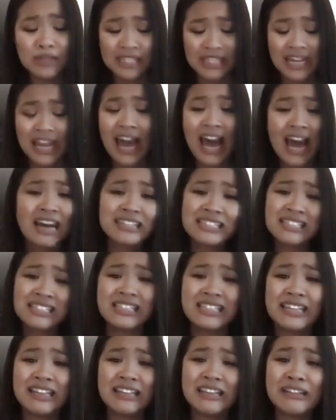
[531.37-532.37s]
it was an
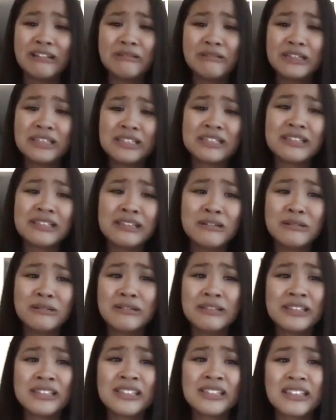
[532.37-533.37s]
accident. It was,
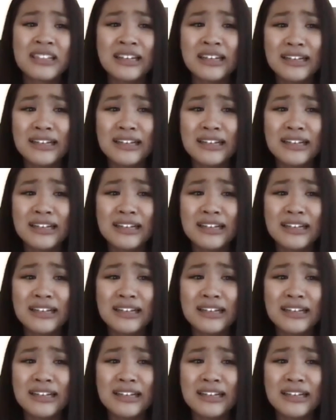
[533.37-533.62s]
it was.